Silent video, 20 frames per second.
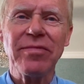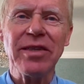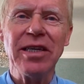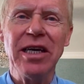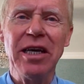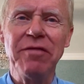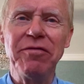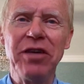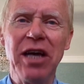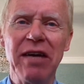
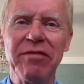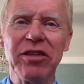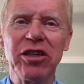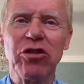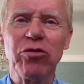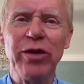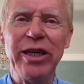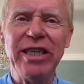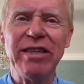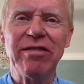If you have a
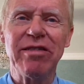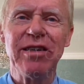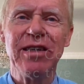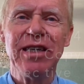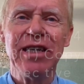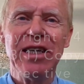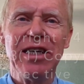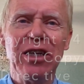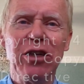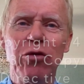tweet
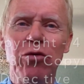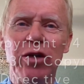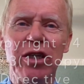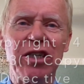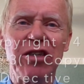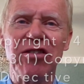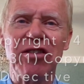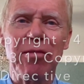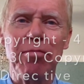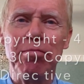
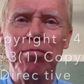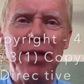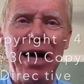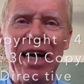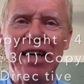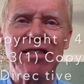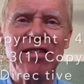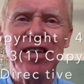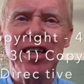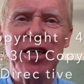which is
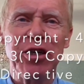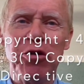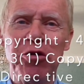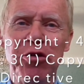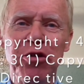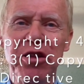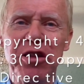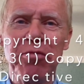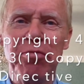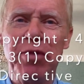impacting
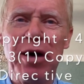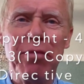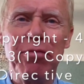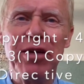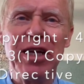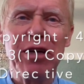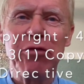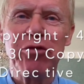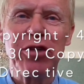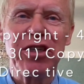on the
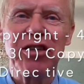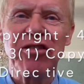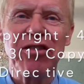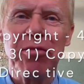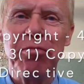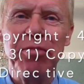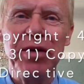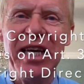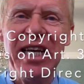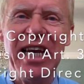public, which is
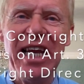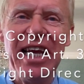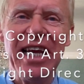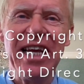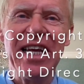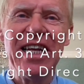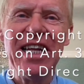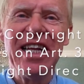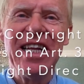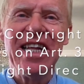
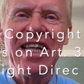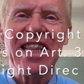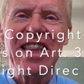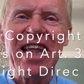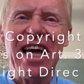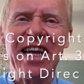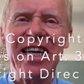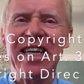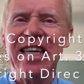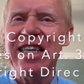appealing,
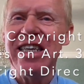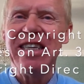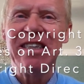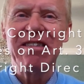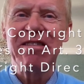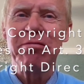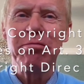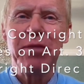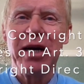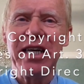then
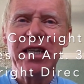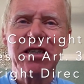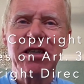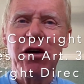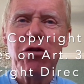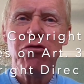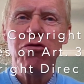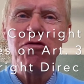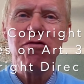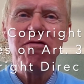it might
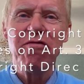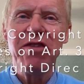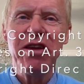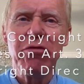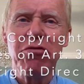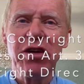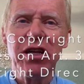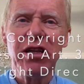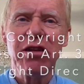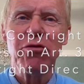go
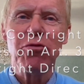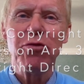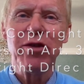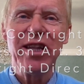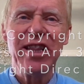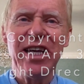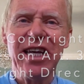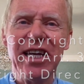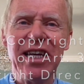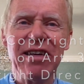viral
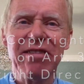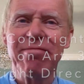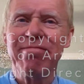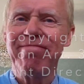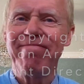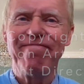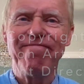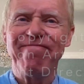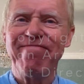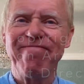
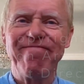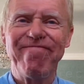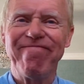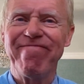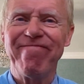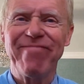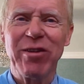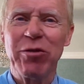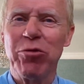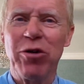within,
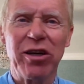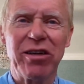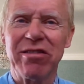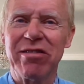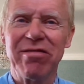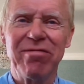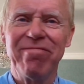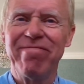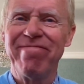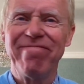
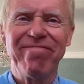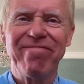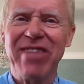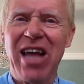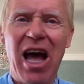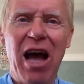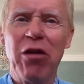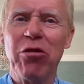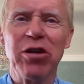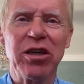what,
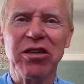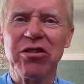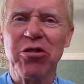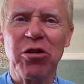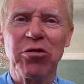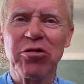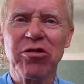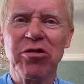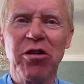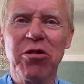hours
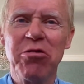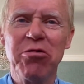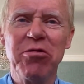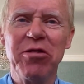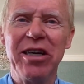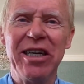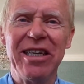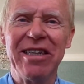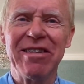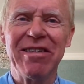or so,
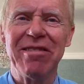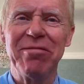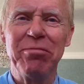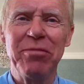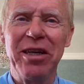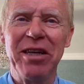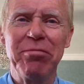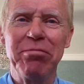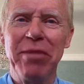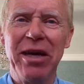and
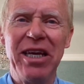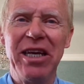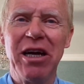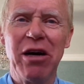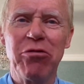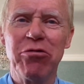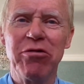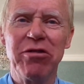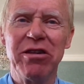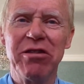may
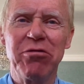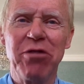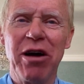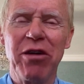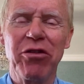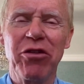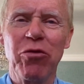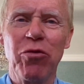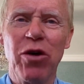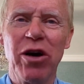go
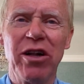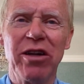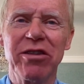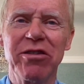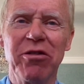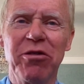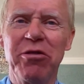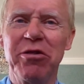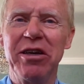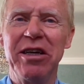around the world.
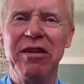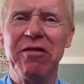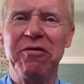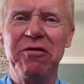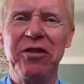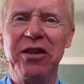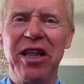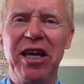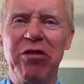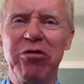Or if
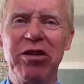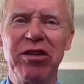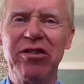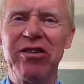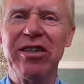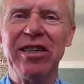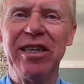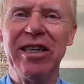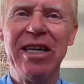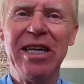there is
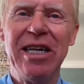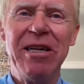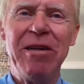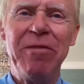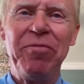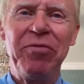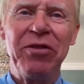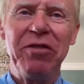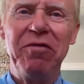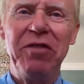a
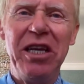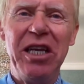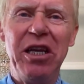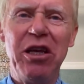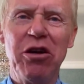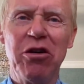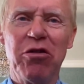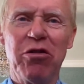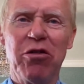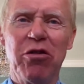
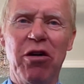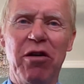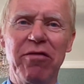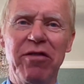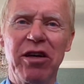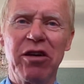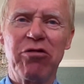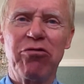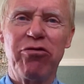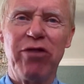video of
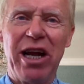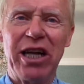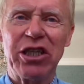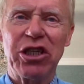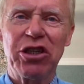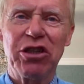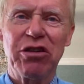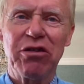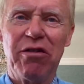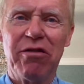the
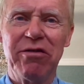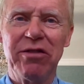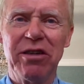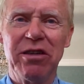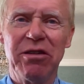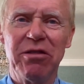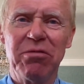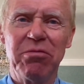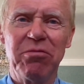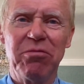crash of
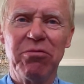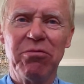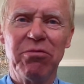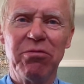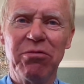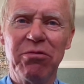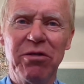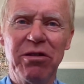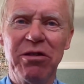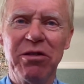
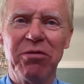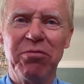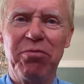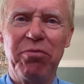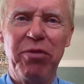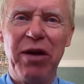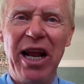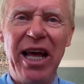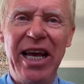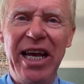a
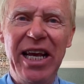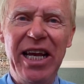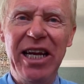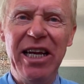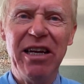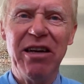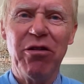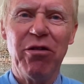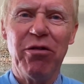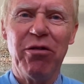
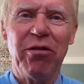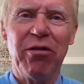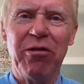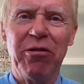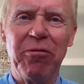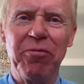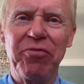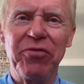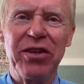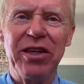plane,
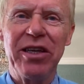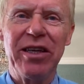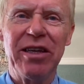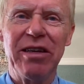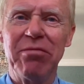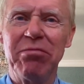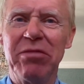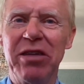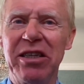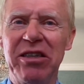or
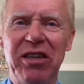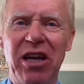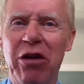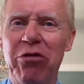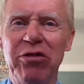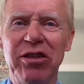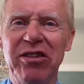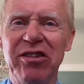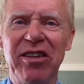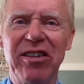a
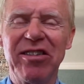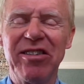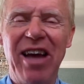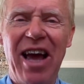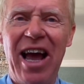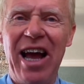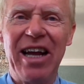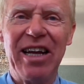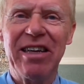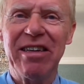terrorist
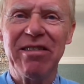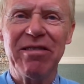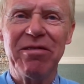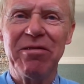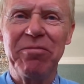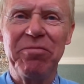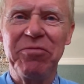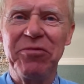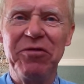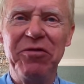attack
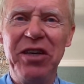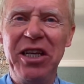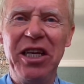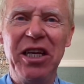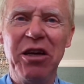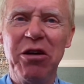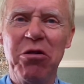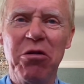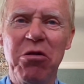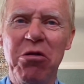
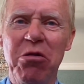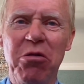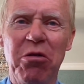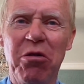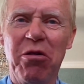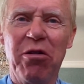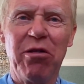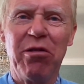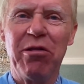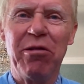video,
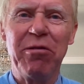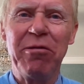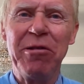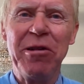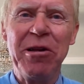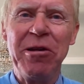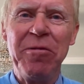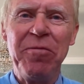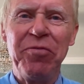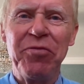or
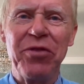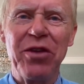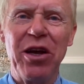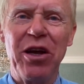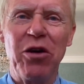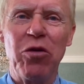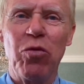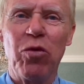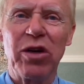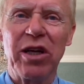
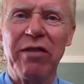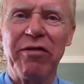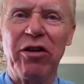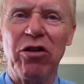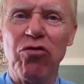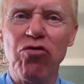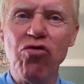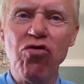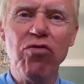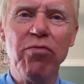
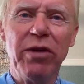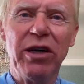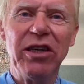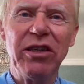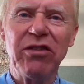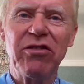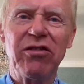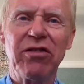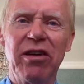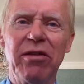whatever
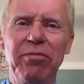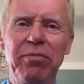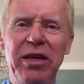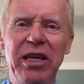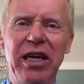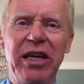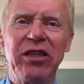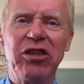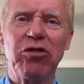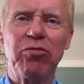rumors are
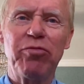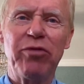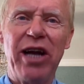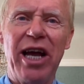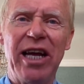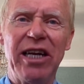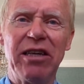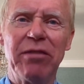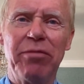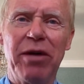being
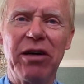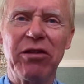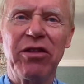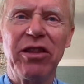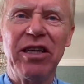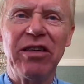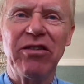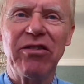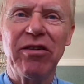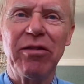spread about
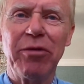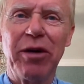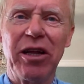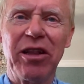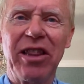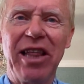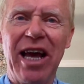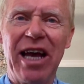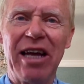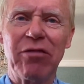this and
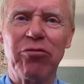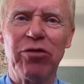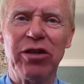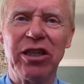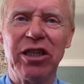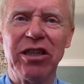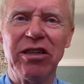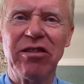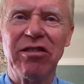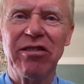about that,
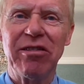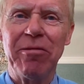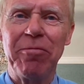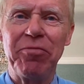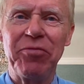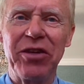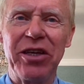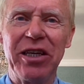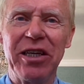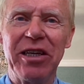which is
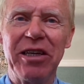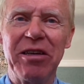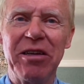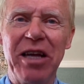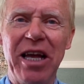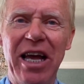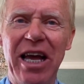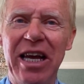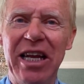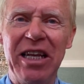
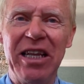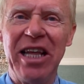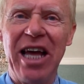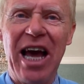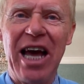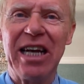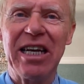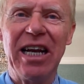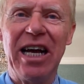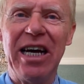in the
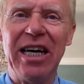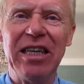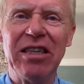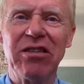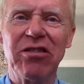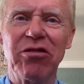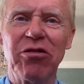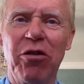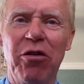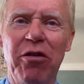
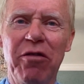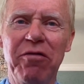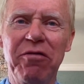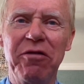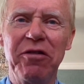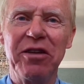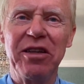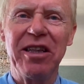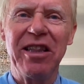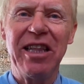headlines
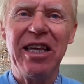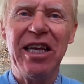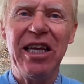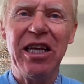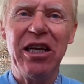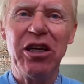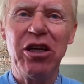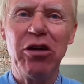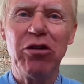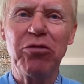of
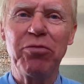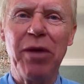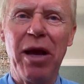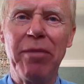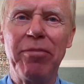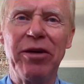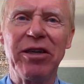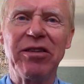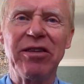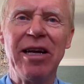the
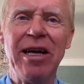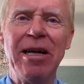newspapers,